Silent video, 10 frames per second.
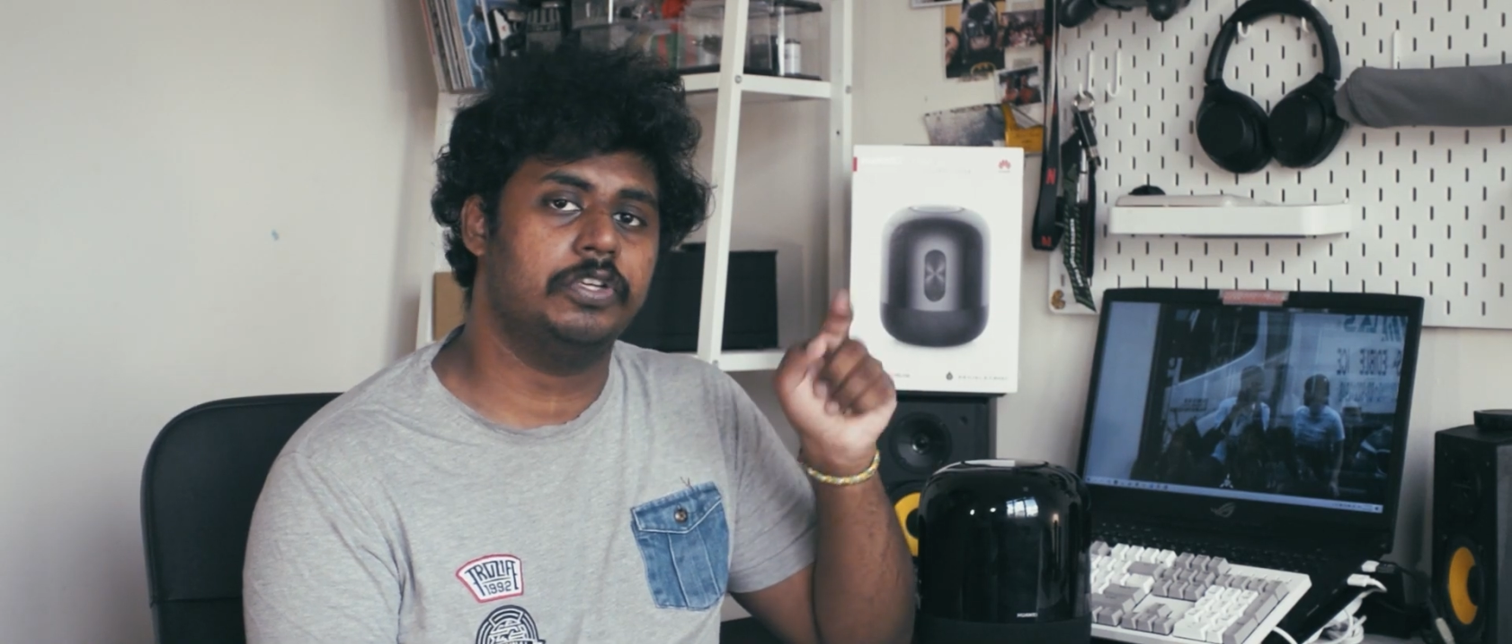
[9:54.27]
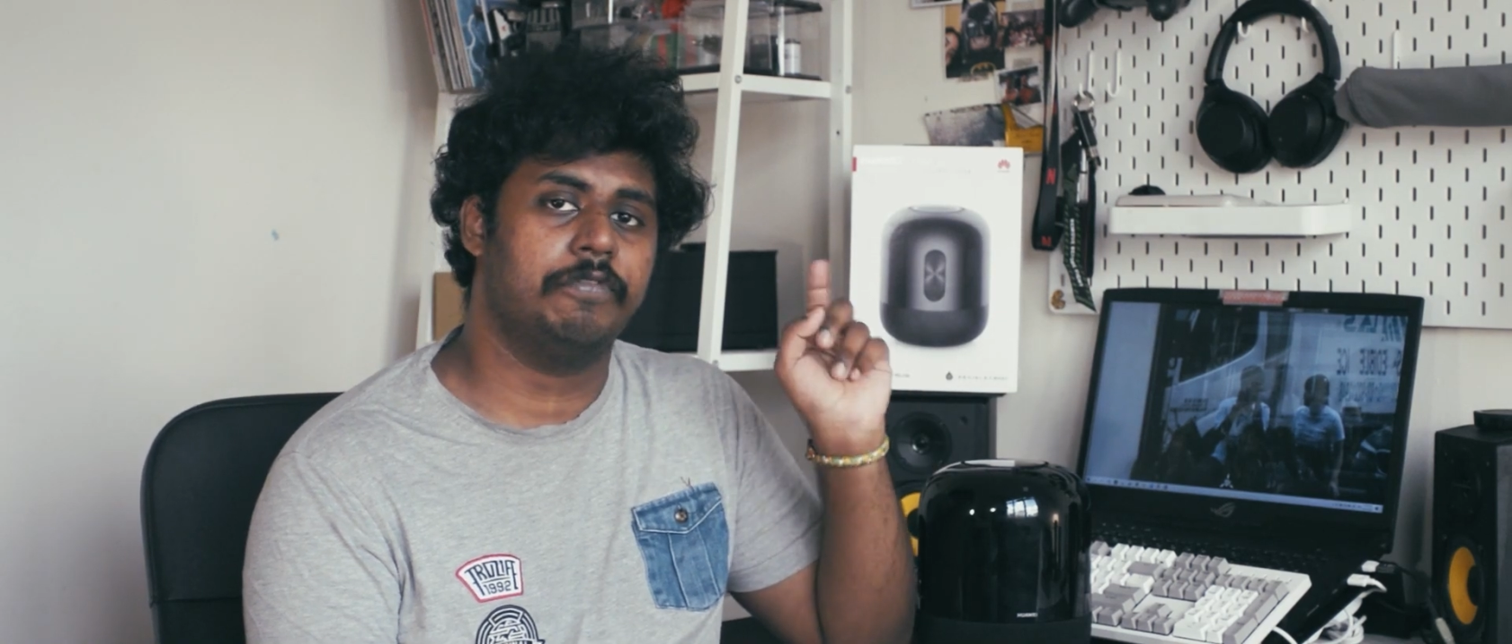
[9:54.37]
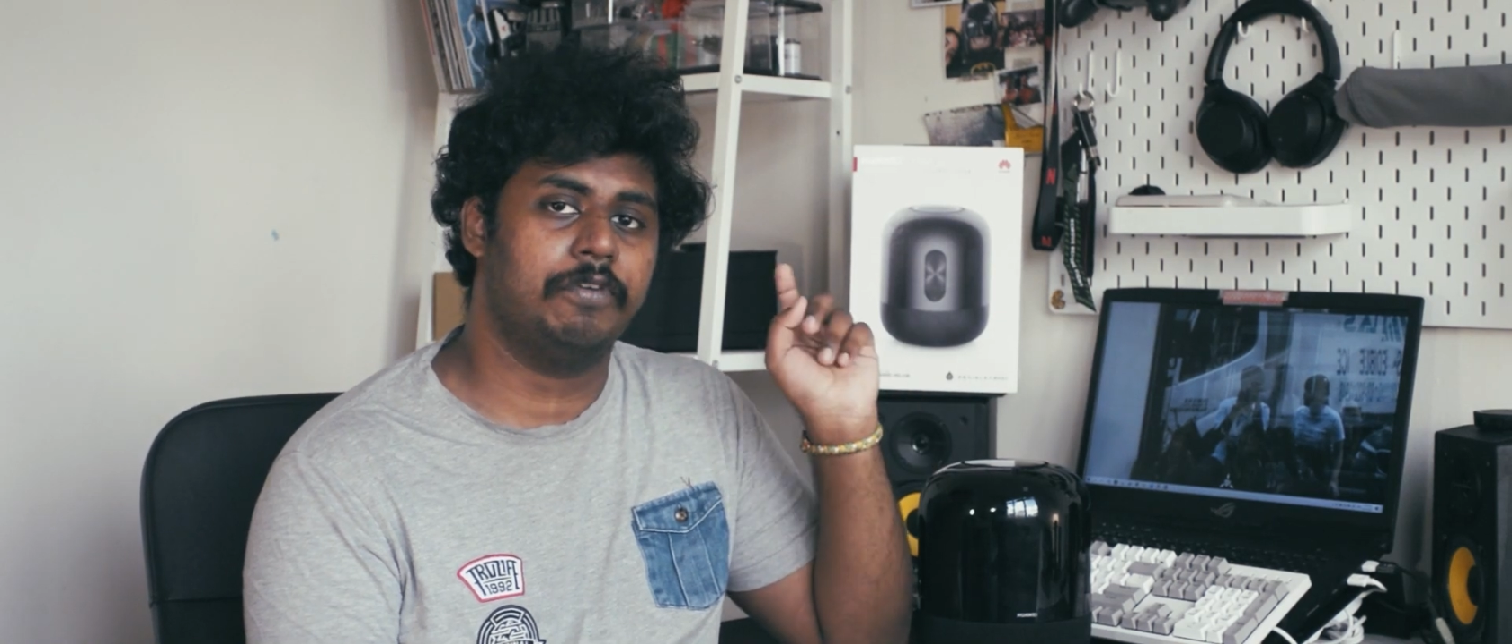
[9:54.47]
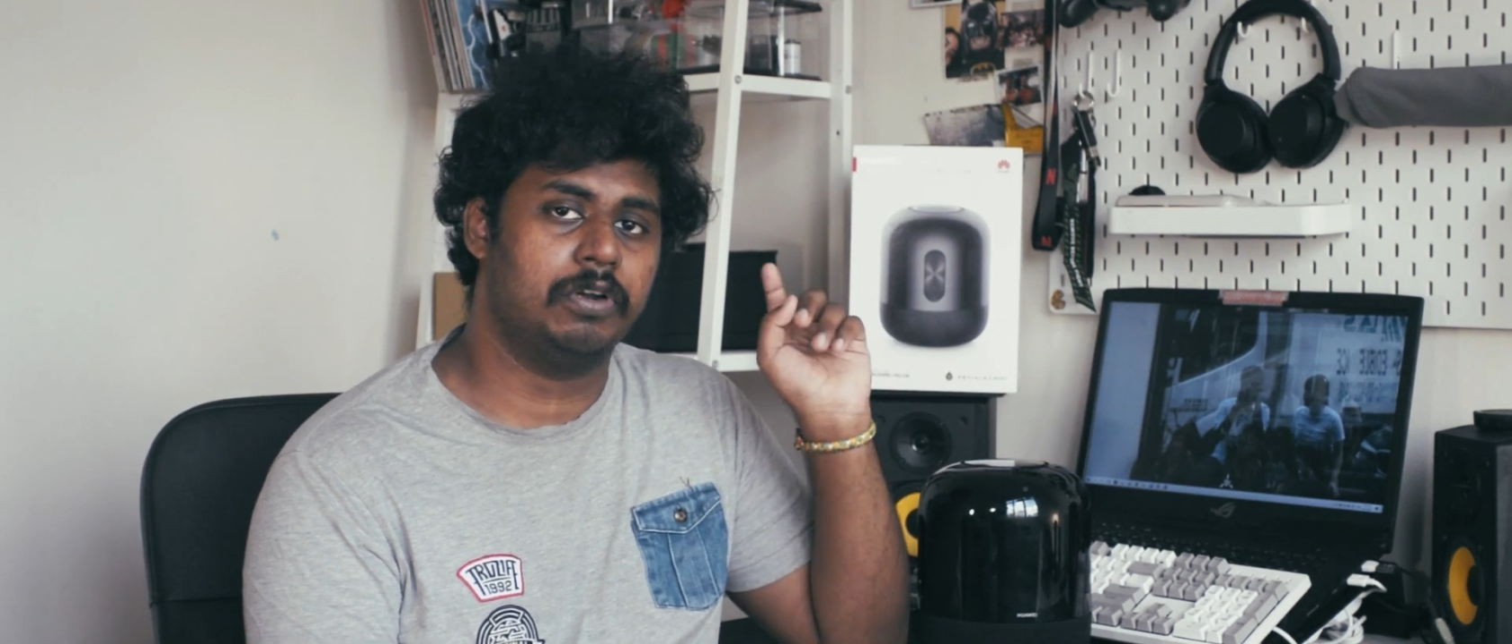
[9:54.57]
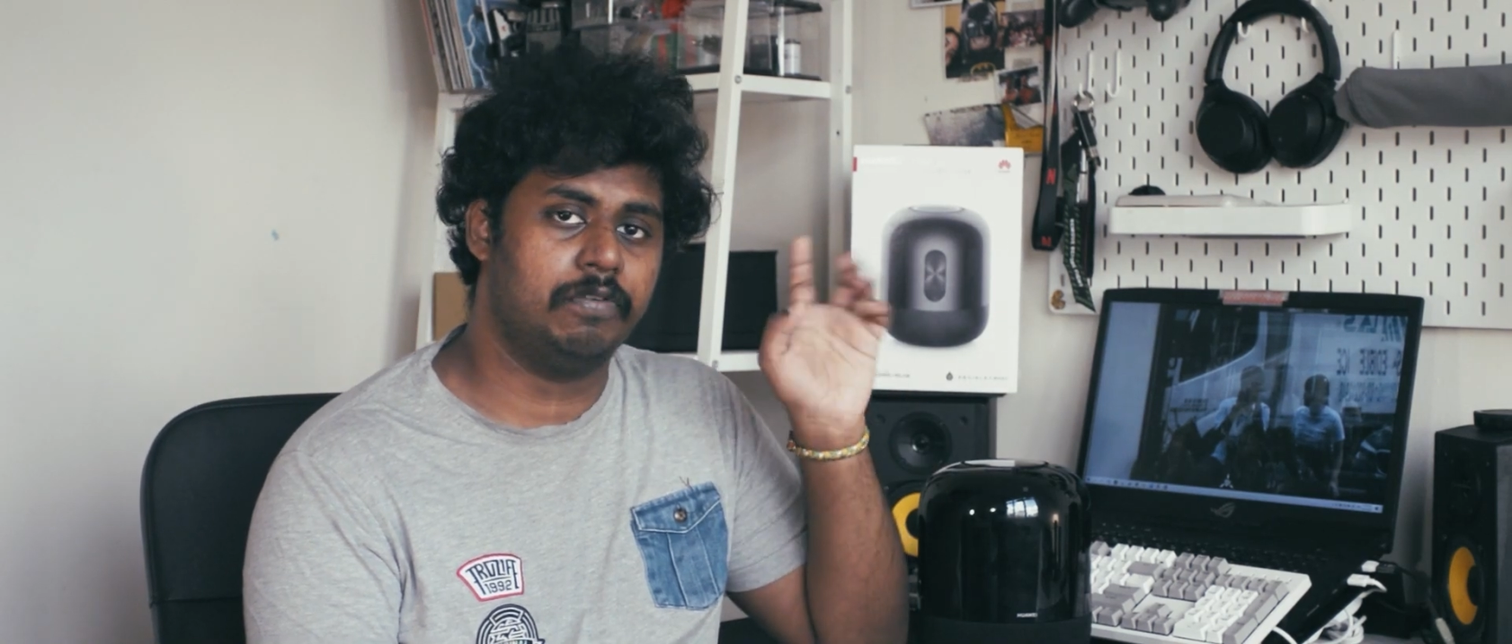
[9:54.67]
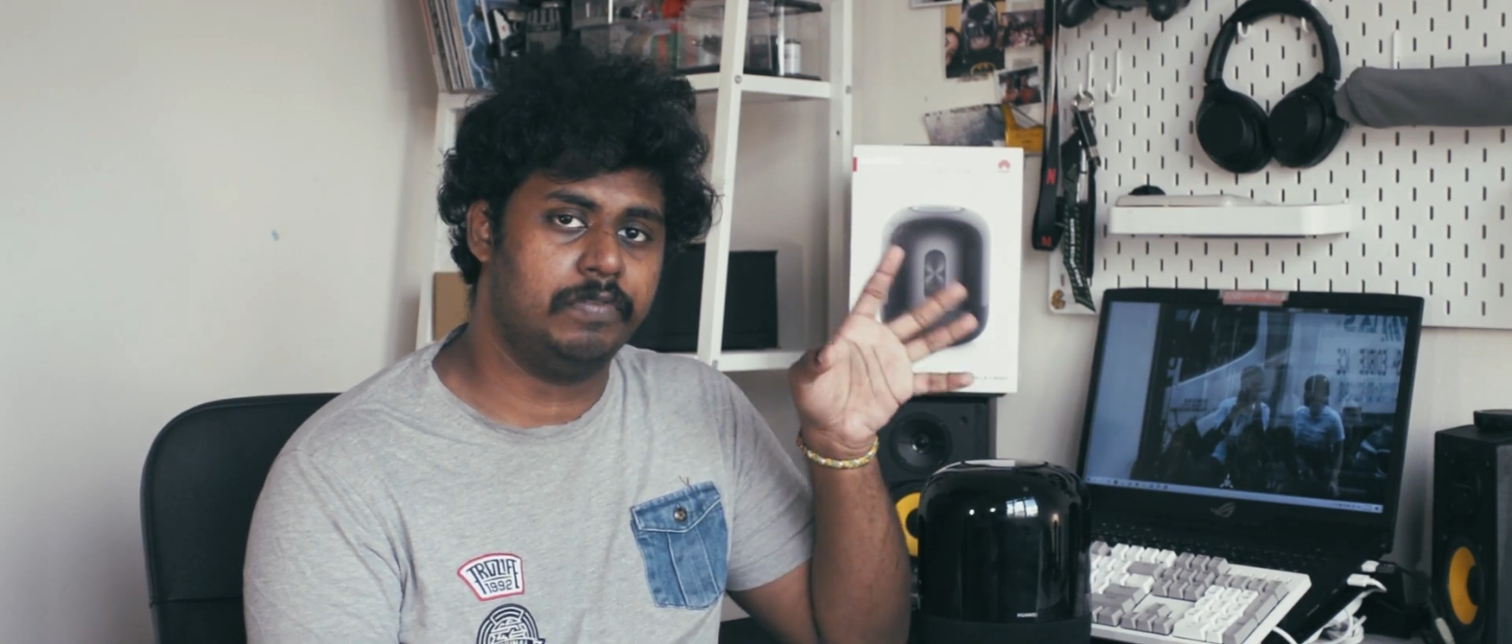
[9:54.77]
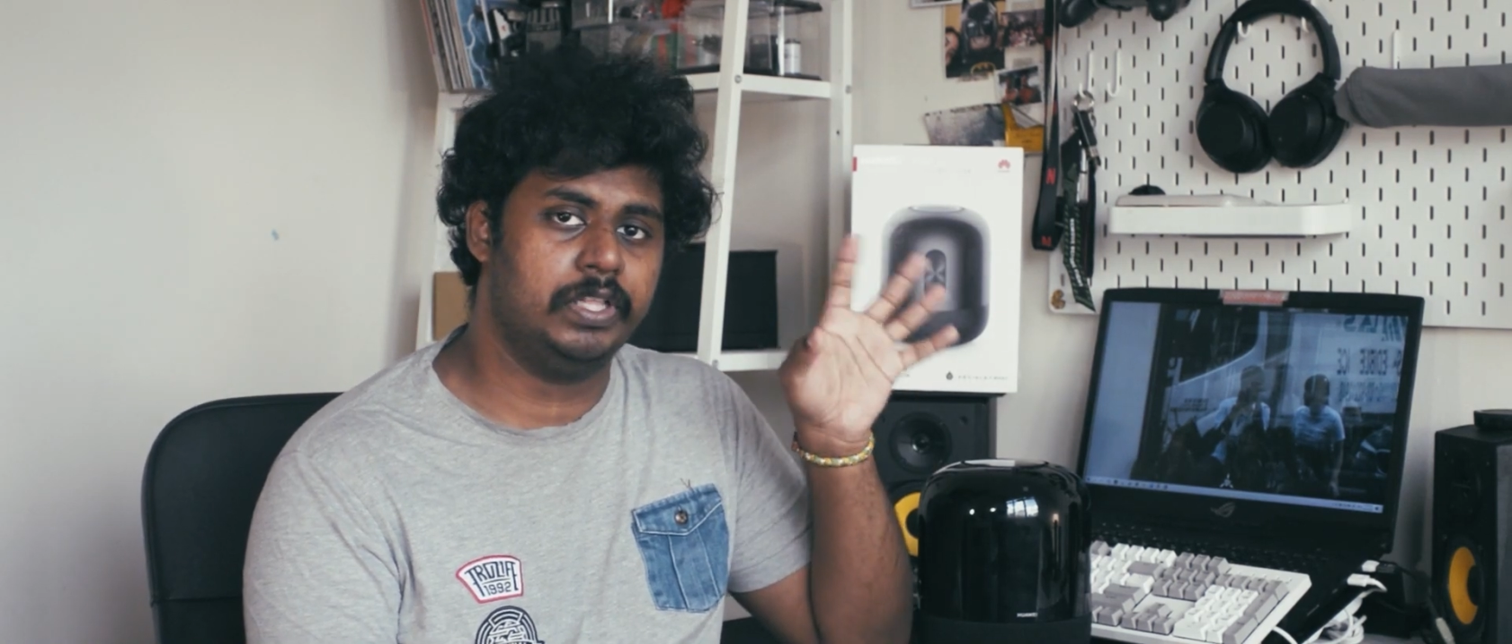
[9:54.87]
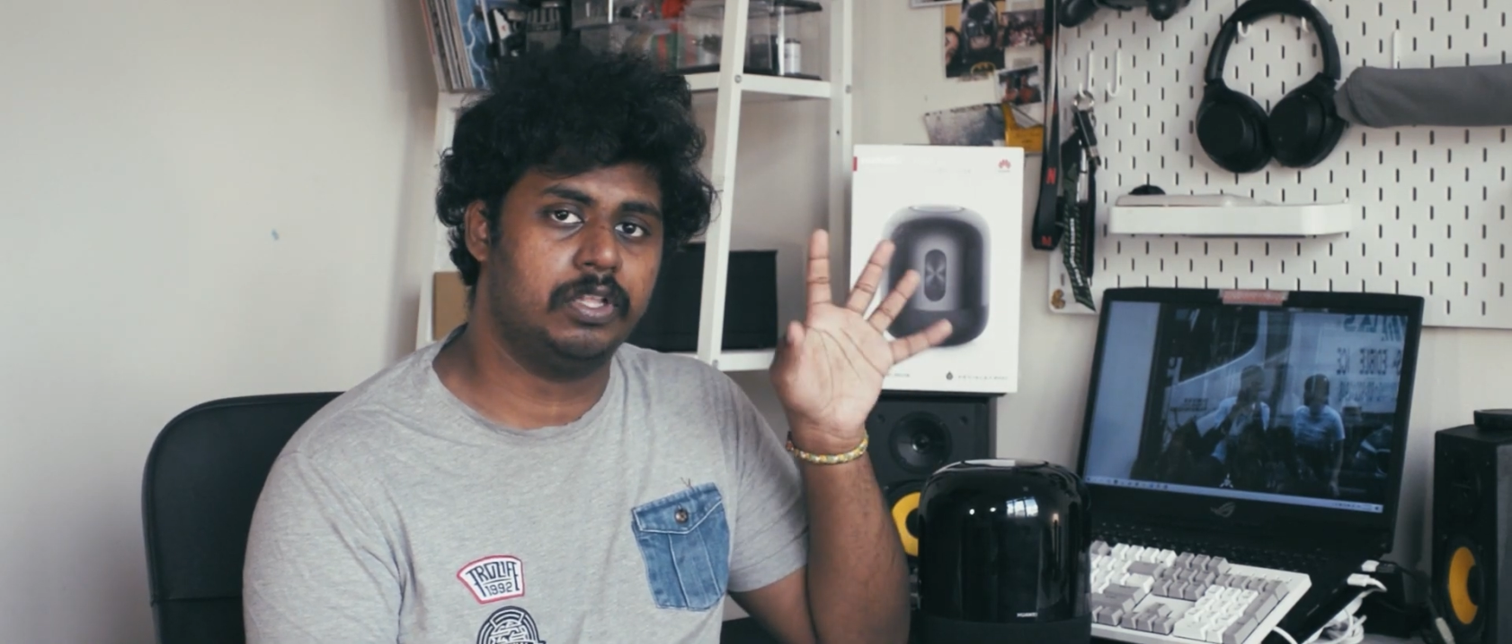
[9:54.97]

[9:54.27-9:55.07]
if you want to read